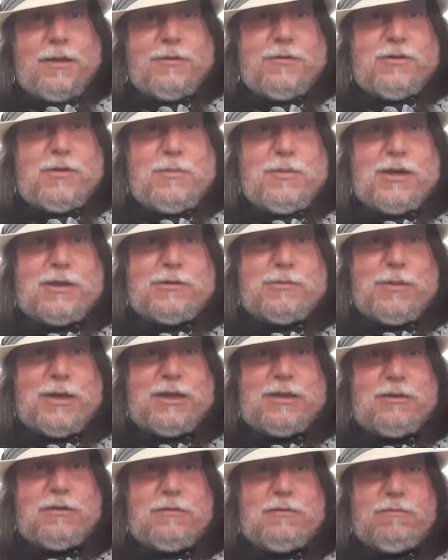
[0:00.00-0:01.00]
Did you miss
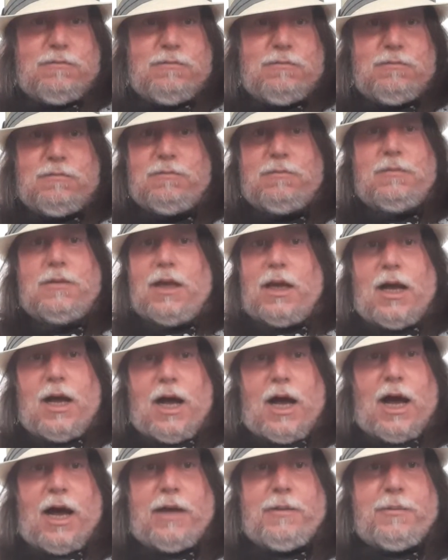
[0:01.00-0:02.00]
me?
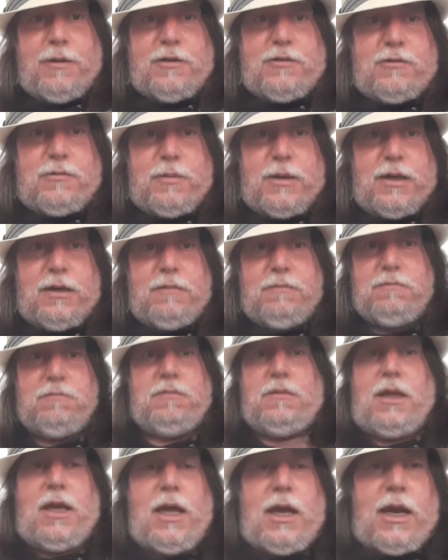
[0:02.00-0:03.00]
I missed me,
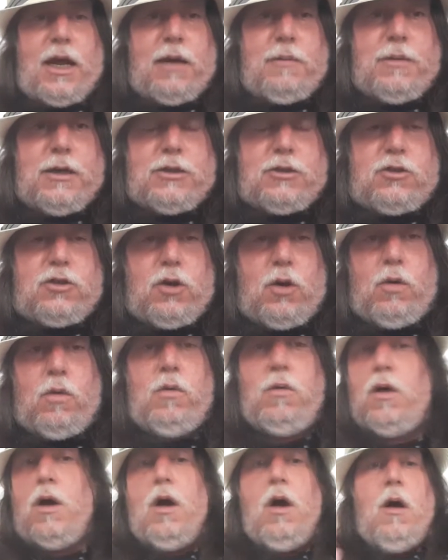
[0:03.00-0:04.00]
and I missed
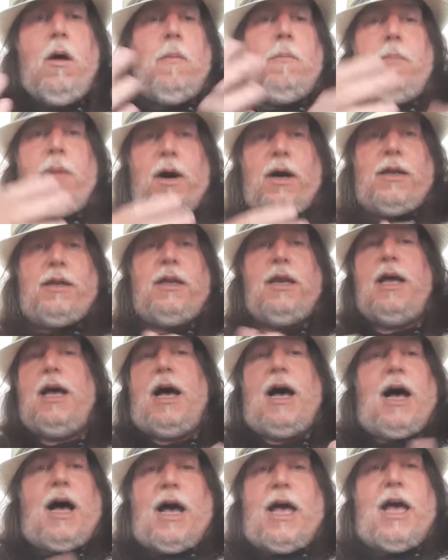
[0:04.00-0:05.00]
you, but
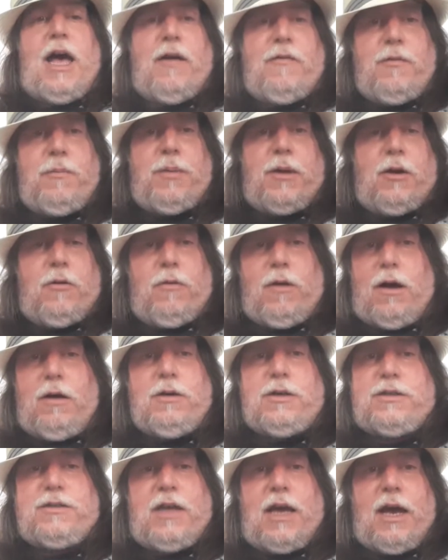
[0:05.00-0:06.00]
I haven't been
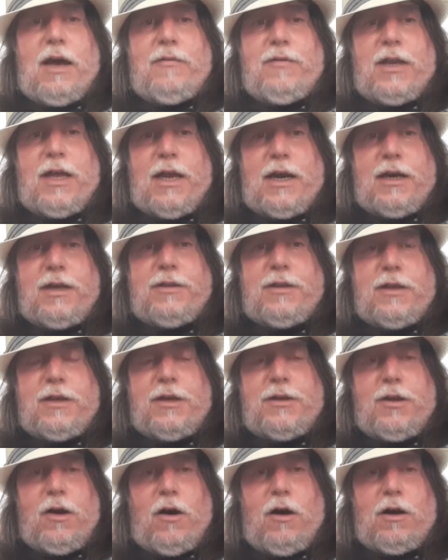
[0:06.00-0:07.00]
around because I haven't had anything
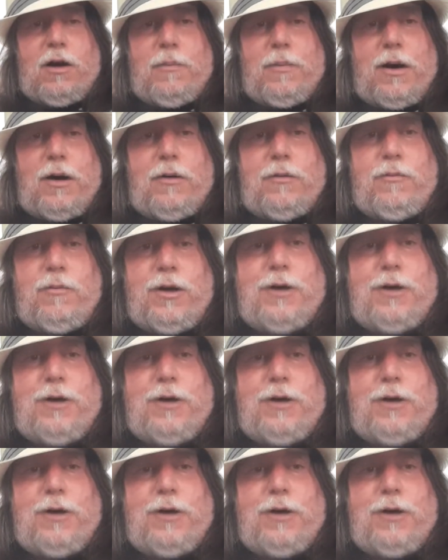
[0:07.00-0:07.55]
to talk about.